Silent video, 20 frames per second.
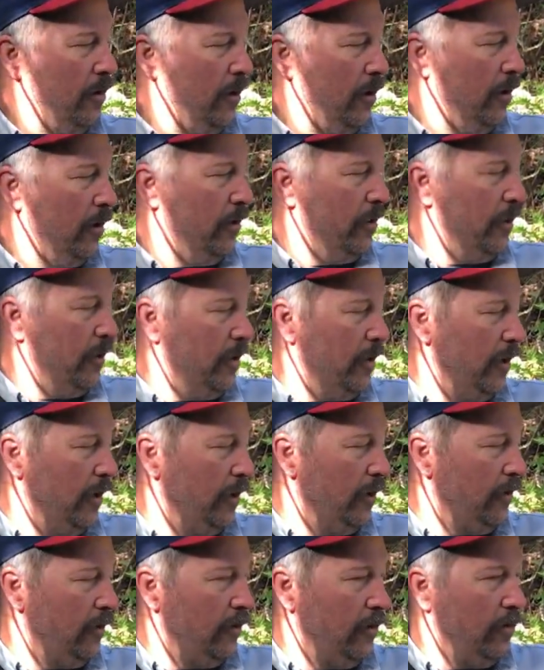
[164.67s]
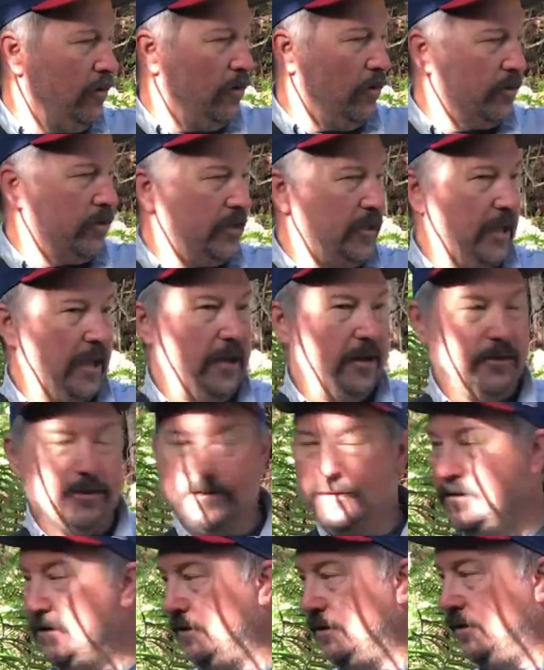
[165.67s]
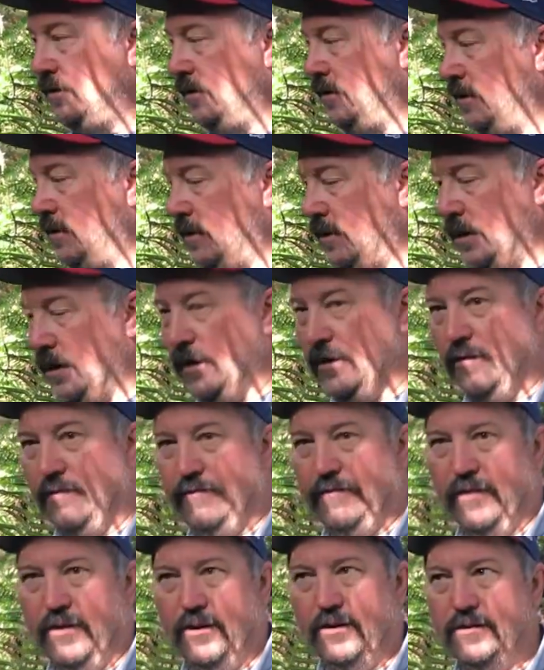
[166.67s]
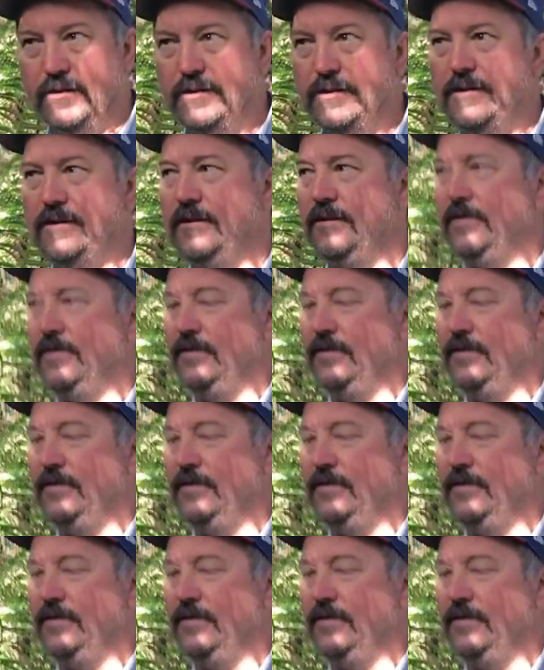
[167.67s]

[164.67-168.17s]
are the horsetails and the ferns.